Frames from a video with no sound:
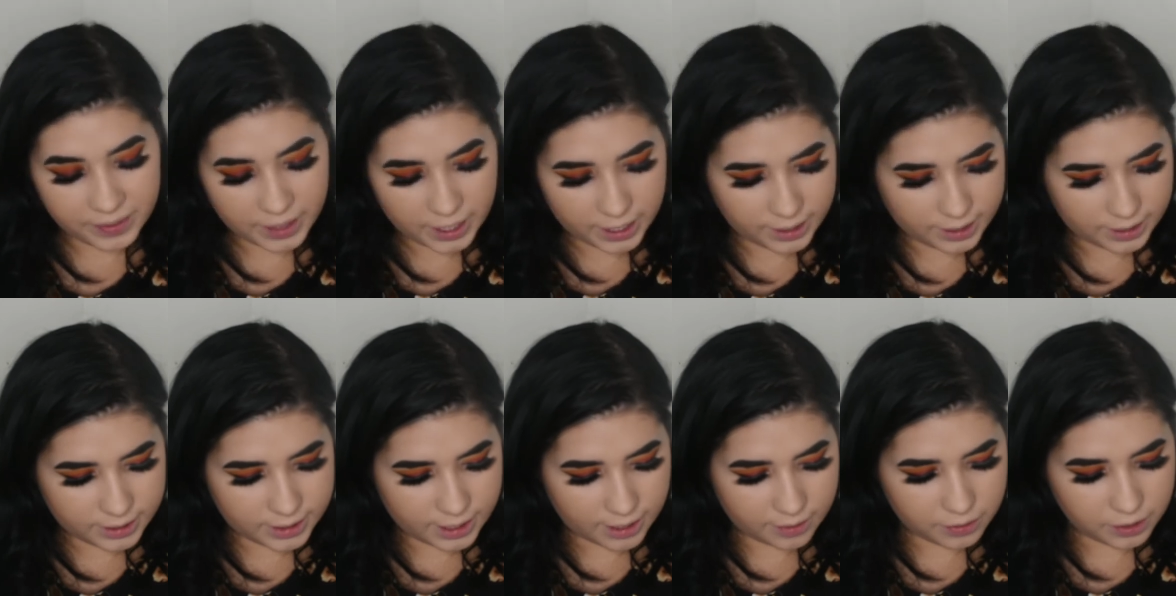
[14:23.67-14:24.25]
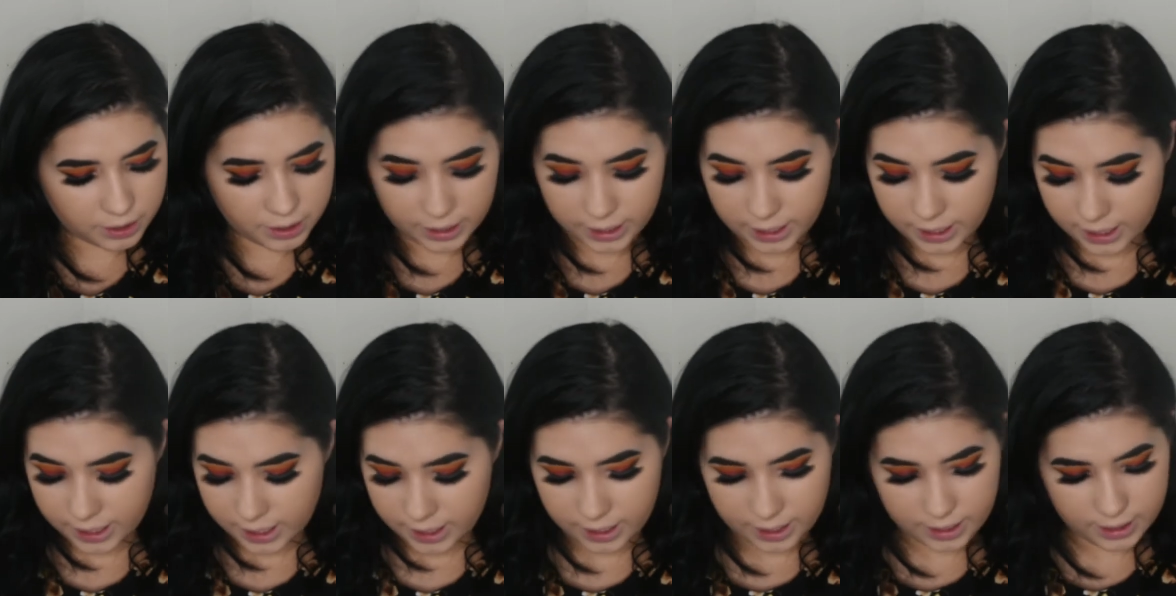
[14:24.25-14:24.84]
And it definitely
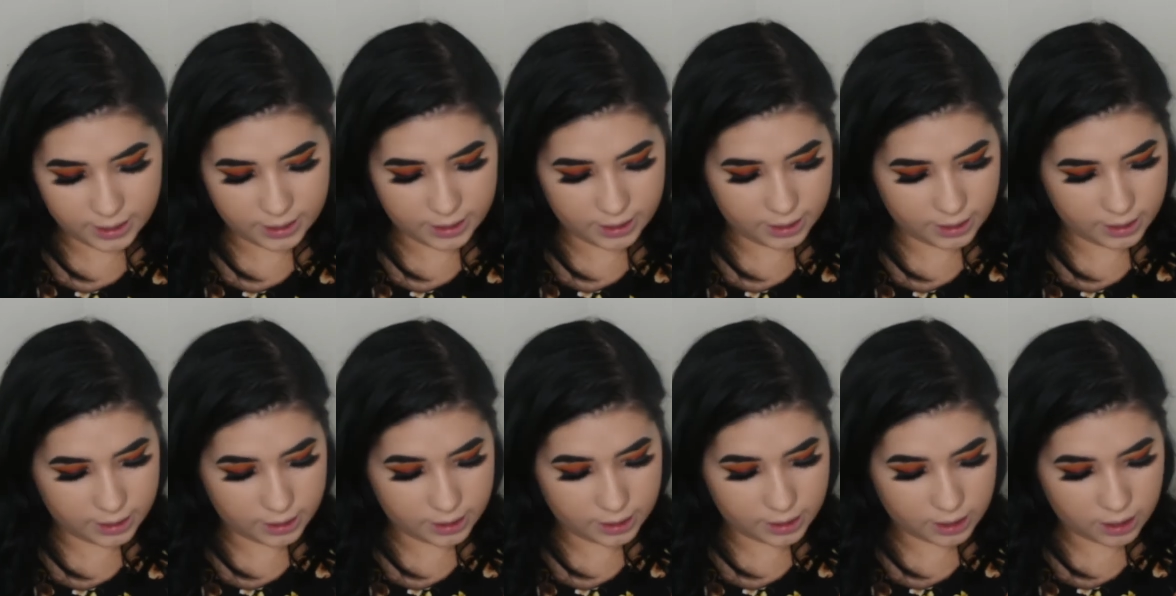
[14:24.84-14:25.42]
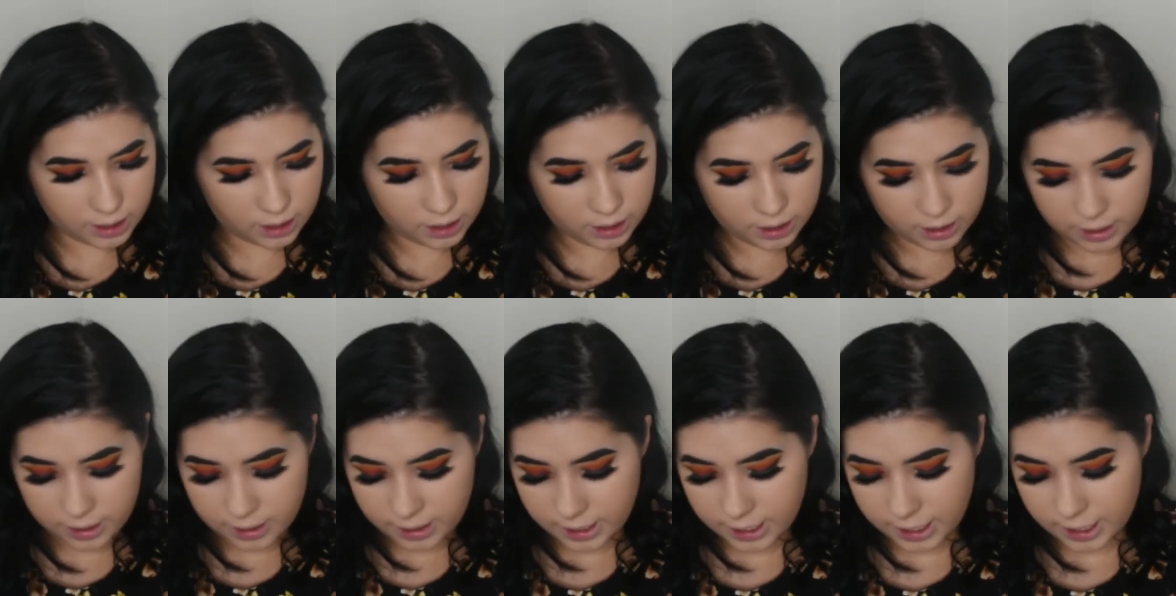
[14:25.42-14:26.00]
is
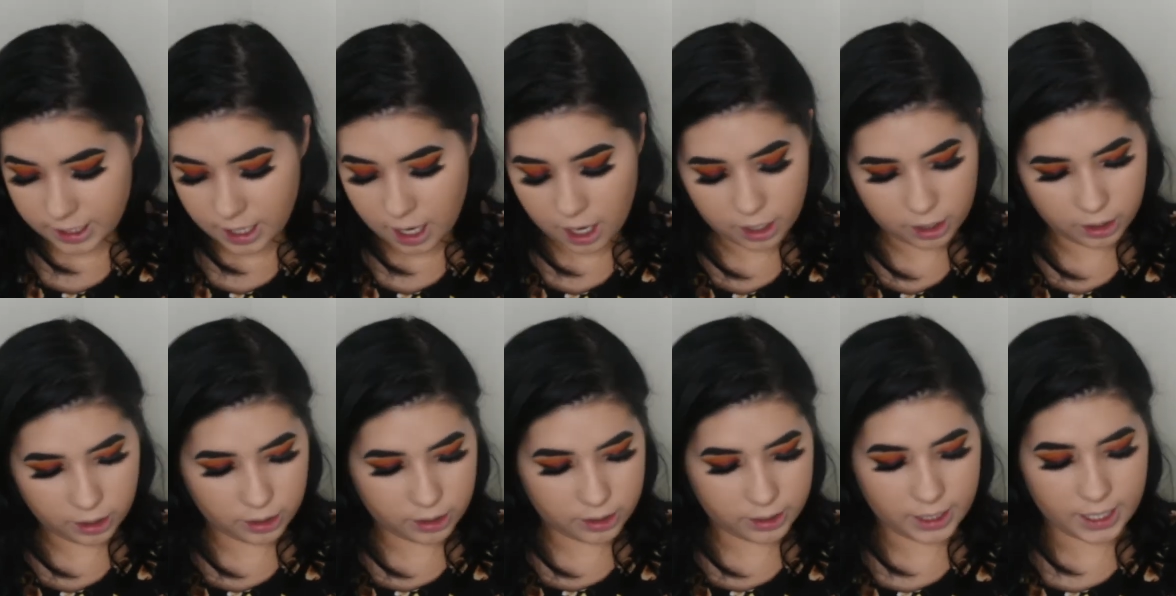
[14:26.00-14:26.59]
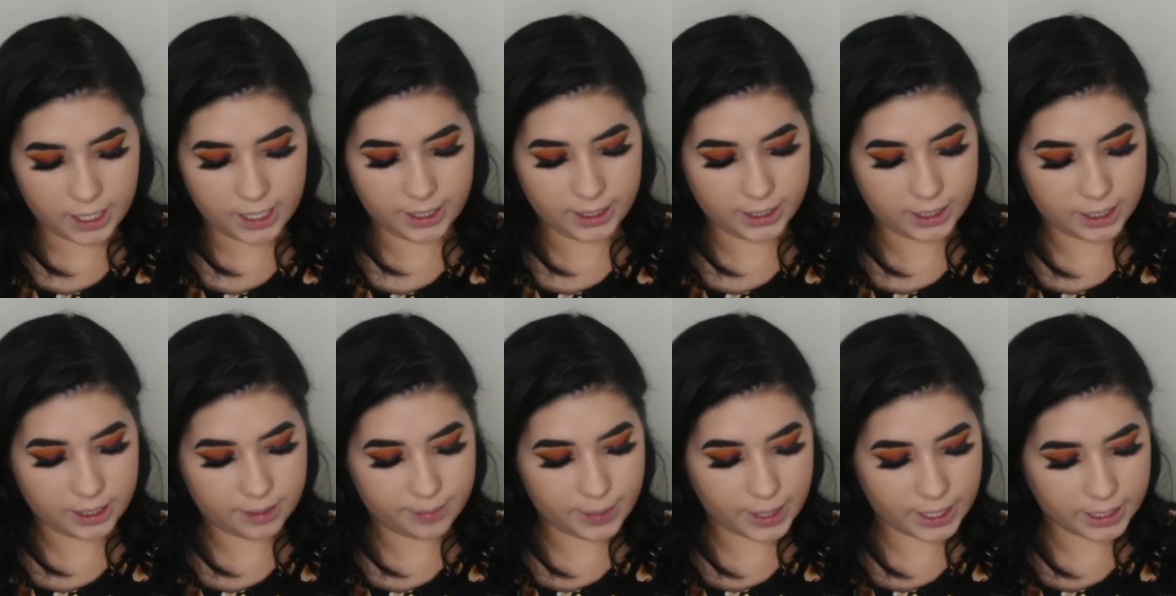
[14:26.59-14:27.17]
the color that I
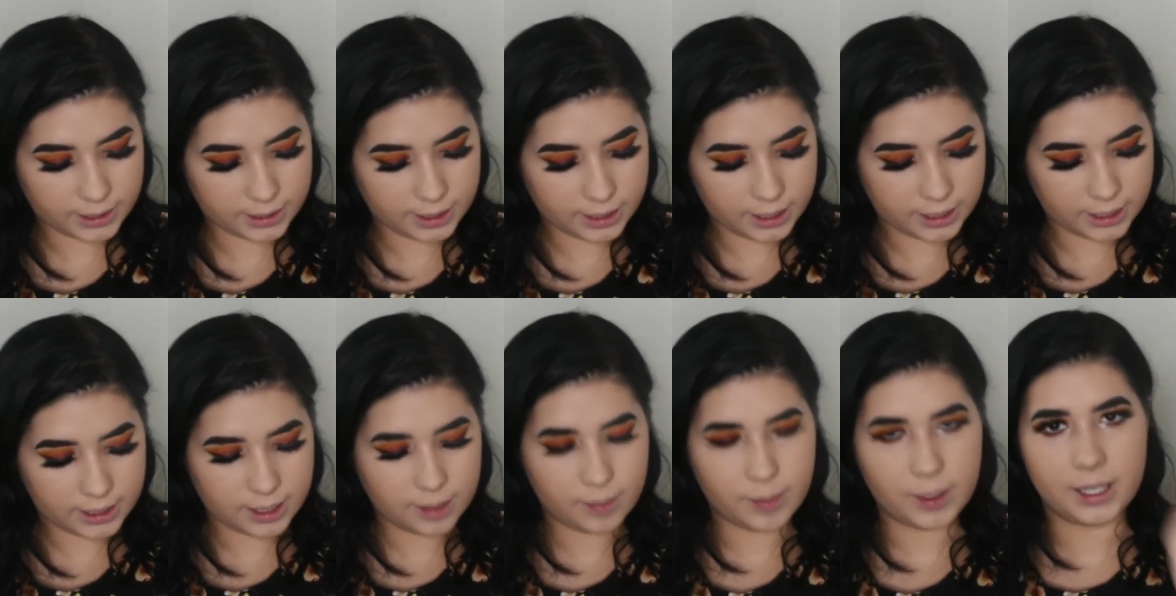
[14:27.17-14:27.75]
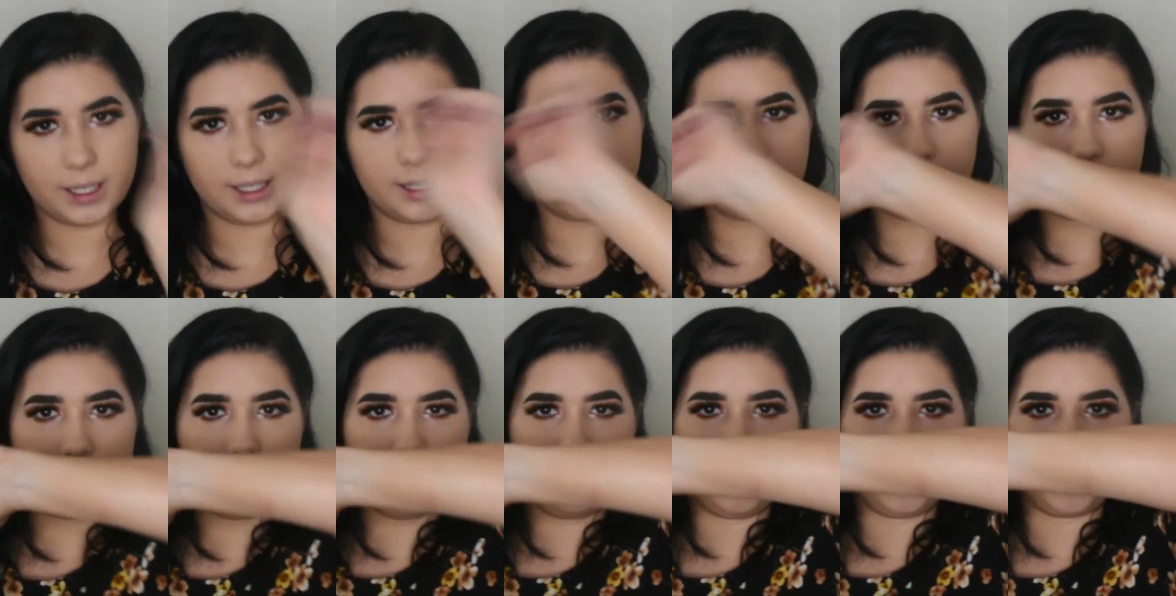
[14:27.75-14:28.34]
expected it to be. It's
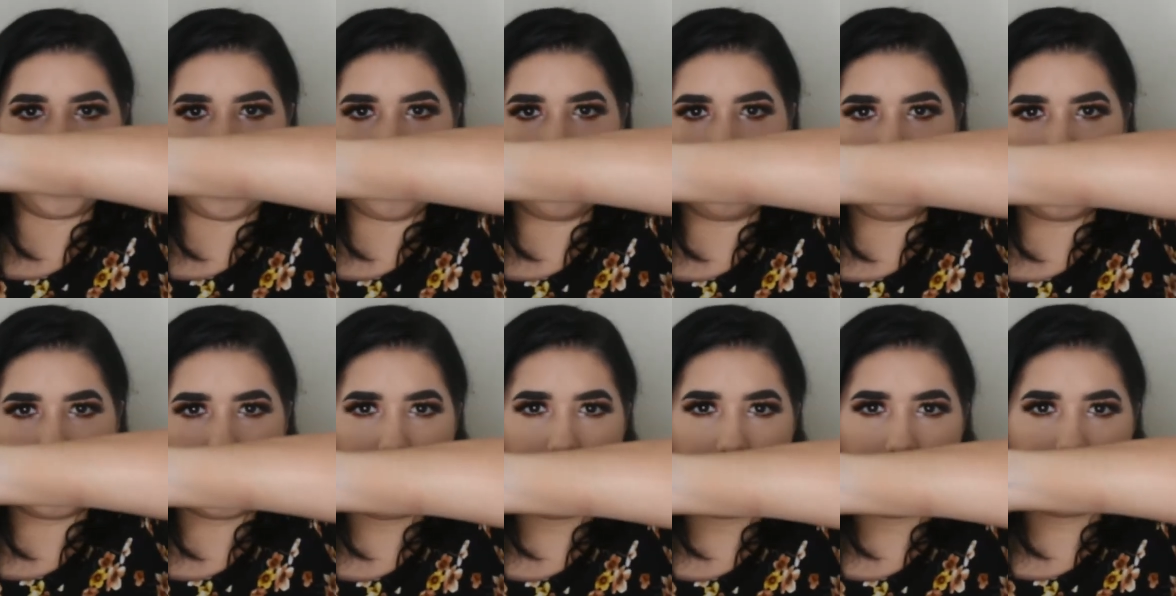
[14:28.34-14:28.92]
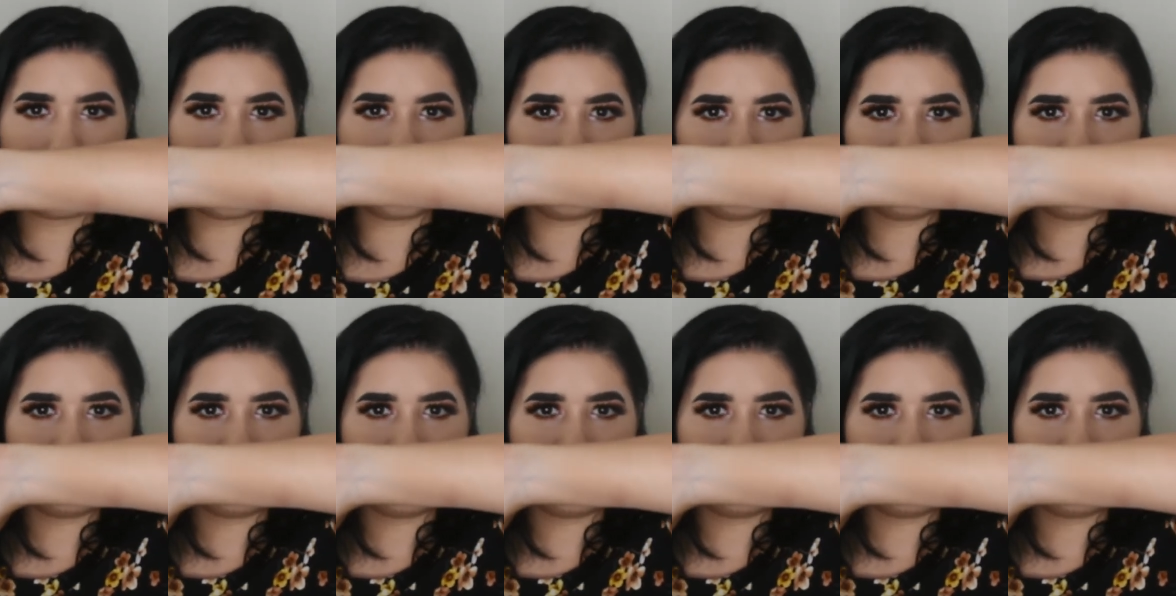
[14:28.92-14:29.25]
kind of like a pink,